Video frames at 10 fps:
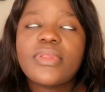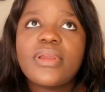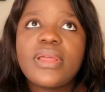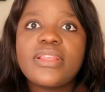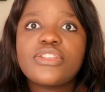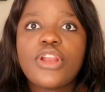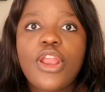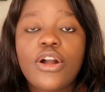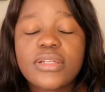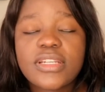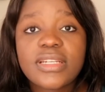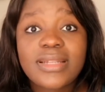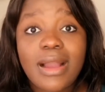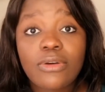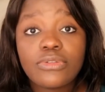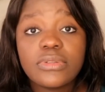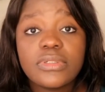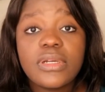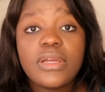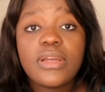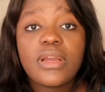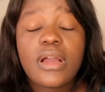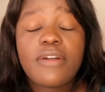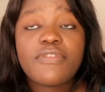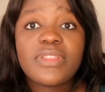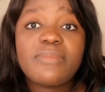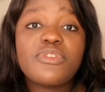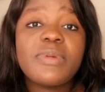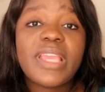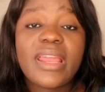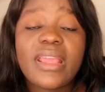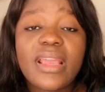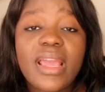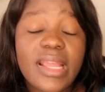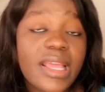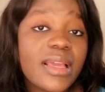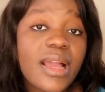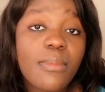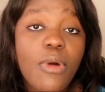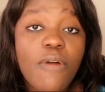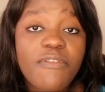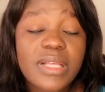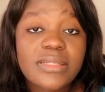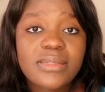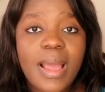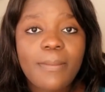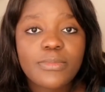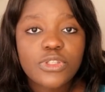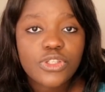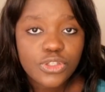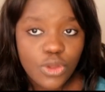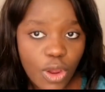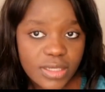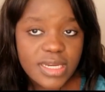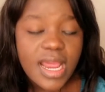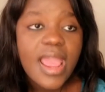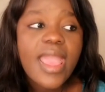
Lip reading: lockdown, for them to be getting an income of some sort.